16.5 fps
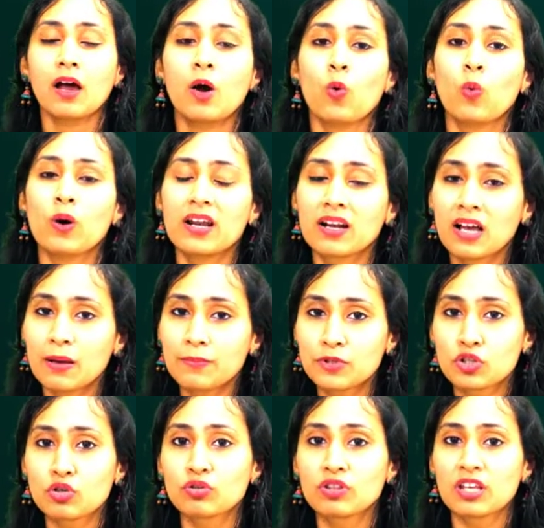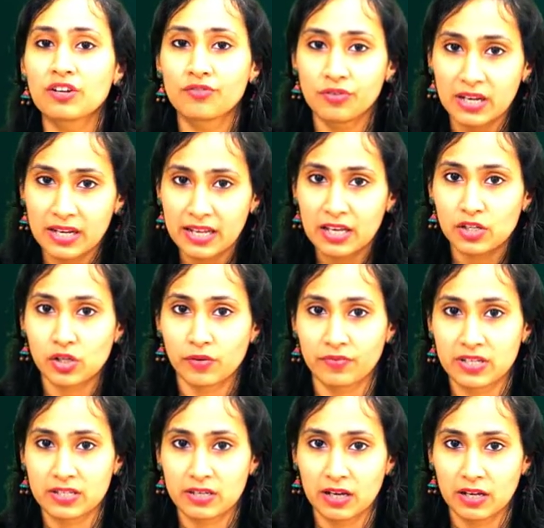When it comes to the readings of
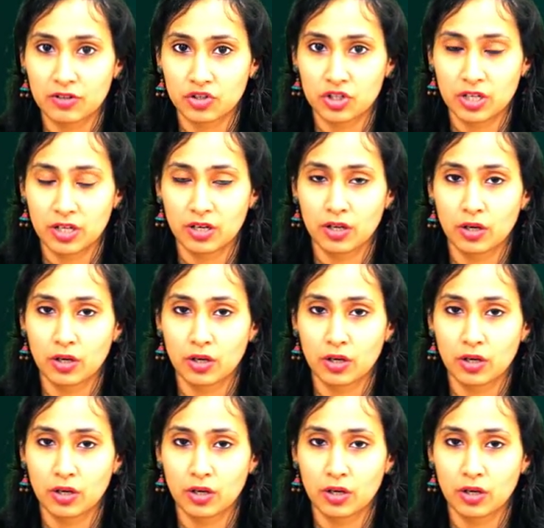this kanji,